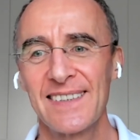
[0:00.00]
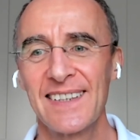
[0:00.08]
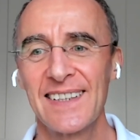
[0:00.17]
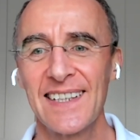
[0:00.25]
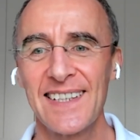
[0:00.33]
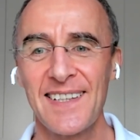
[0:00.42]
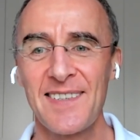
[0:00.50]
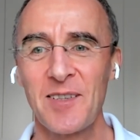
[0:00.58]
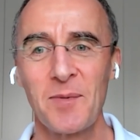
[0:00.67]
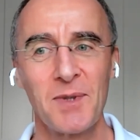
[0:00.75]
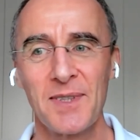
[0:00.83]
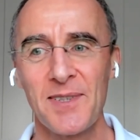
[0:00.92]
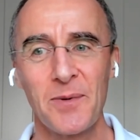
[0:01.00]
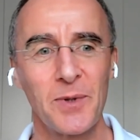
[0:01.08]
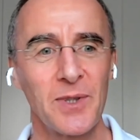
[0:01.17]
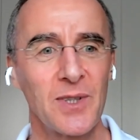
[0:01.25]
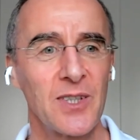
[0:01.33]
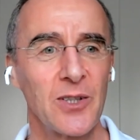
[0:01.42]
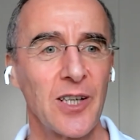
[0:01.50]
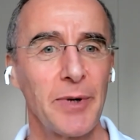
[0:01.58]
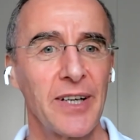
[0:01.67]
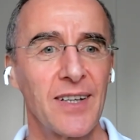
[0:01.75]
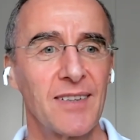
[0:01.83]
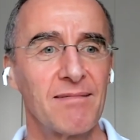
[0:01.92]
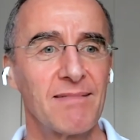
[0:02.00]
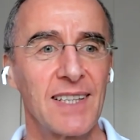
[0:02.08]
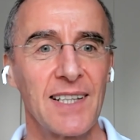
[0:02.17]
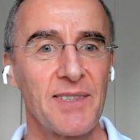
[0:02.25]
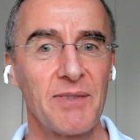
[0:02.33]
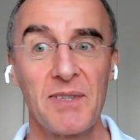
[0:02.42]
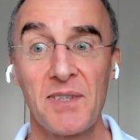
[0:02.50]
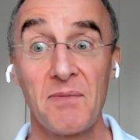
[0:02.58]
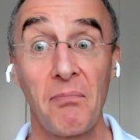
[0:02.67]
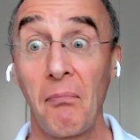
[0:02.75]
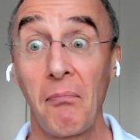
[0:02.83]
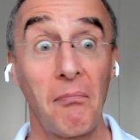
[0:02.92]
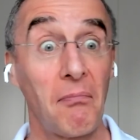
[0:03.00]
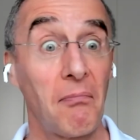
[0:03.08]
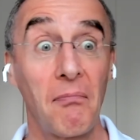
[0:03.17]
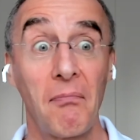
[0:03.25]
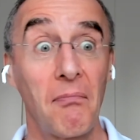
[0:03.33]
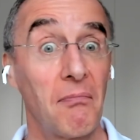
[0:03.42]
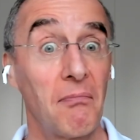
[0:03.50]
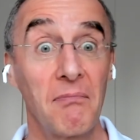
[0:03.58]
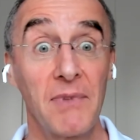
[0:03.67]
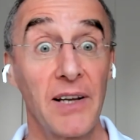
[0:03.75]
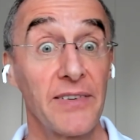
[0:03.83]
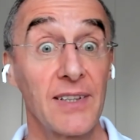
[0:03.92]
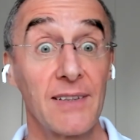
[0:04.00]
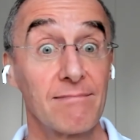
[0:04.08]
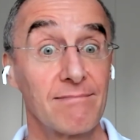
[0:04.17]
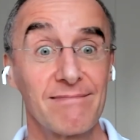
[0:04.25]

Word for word: And I ask them, well, so what are you doing about it? The answer is nothing.